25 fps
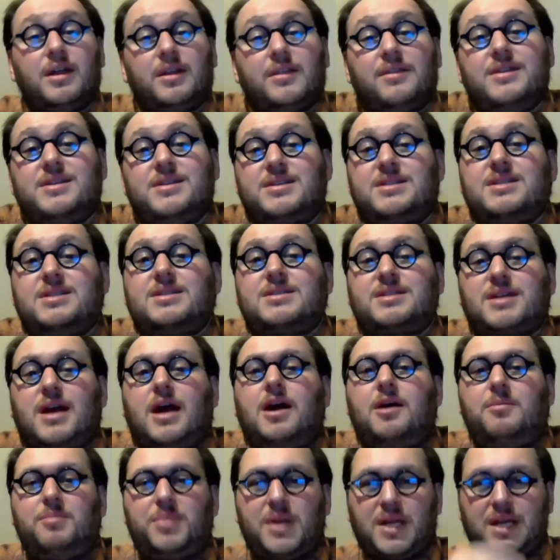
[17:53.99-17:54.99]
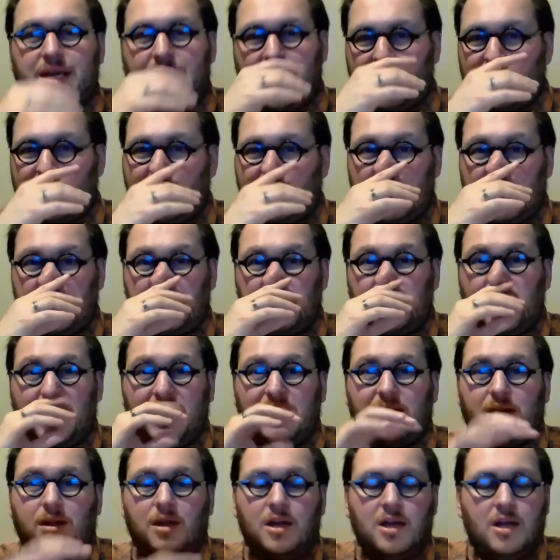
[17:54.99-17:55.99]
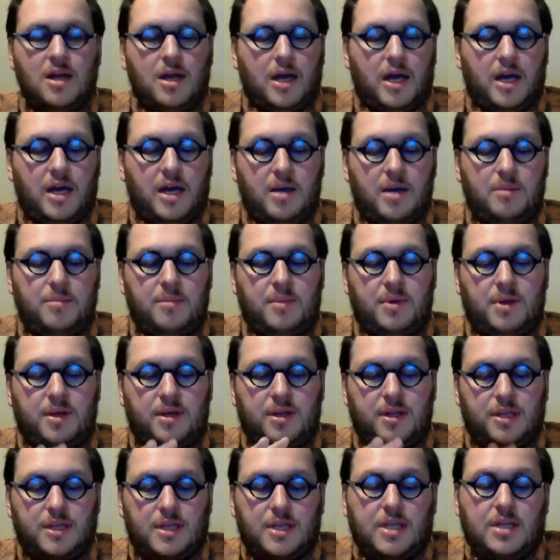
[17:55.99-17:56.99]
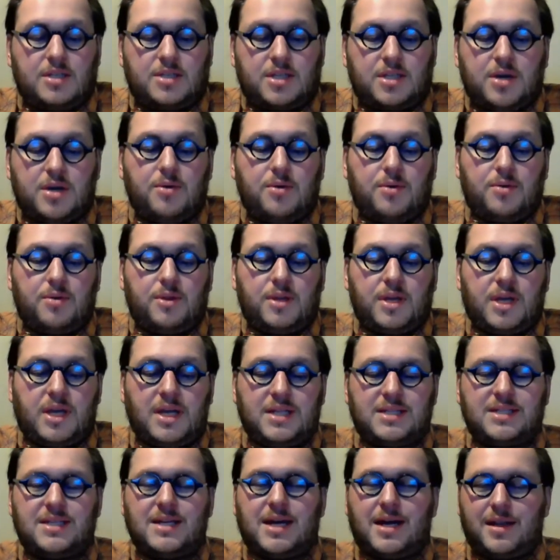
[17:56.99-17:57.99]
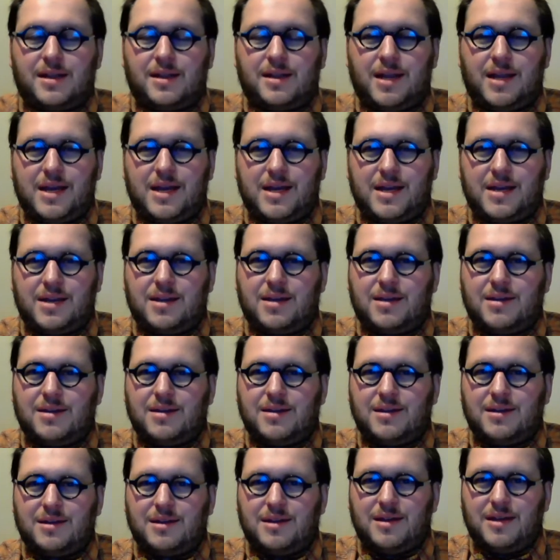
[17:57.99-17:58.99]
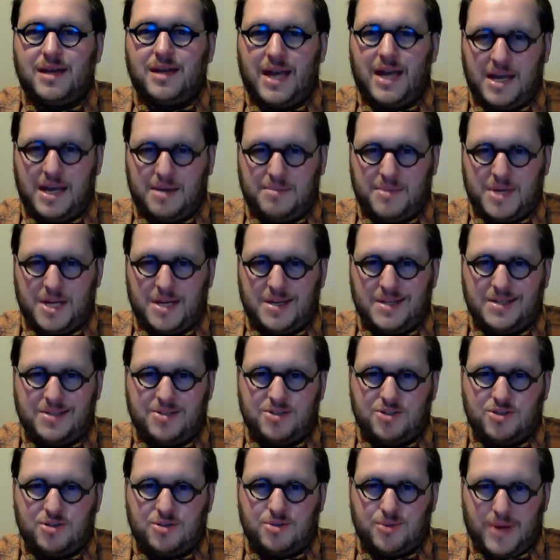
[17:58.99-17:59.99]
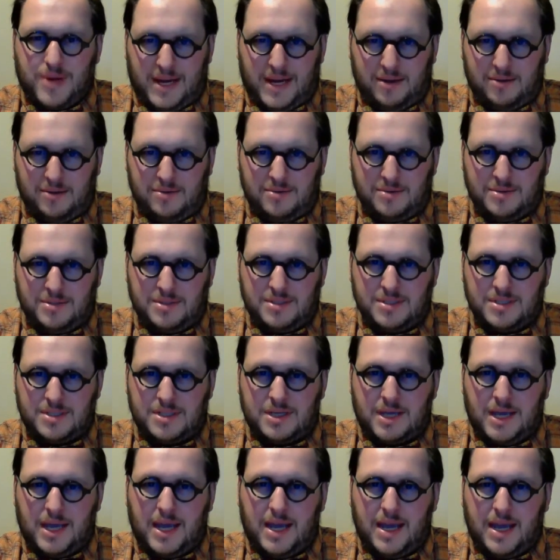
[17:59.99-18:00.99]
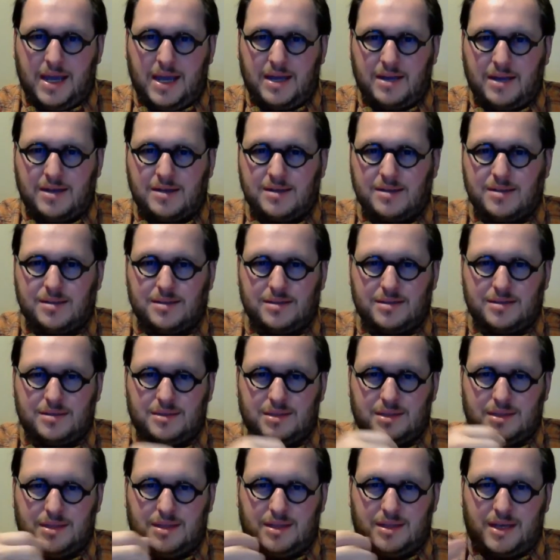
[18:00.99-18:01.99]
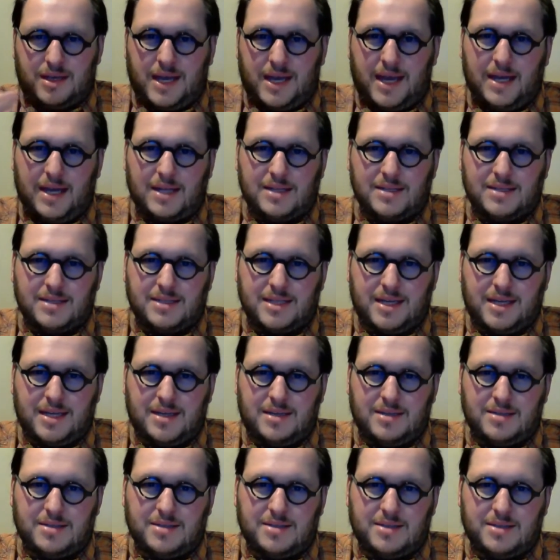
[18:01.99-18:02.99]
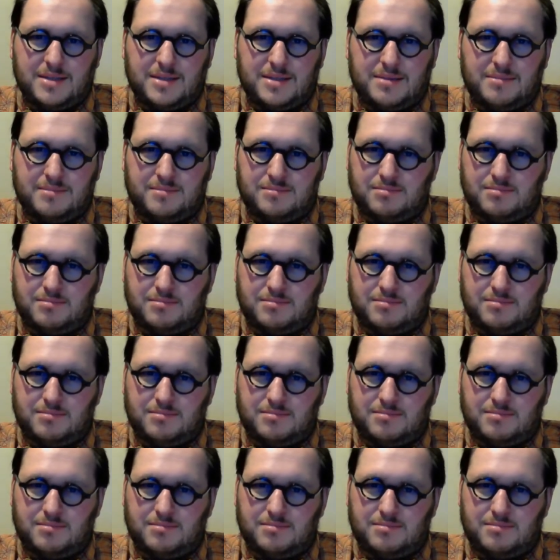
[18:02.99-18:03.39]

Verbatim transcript: this is complicated as well, so it's not like Hamnet drowns and Anne says,